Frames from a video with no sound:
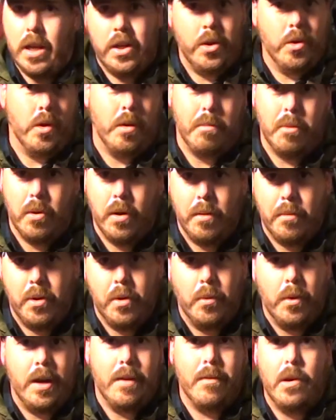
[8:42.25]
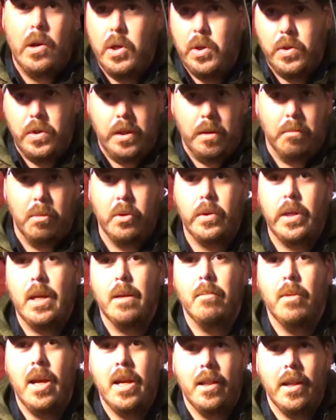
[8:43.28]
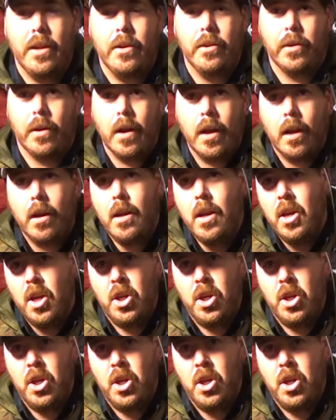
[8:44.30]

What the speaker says: you're on perimeter, whatever, you see a blue chem light land on the ground,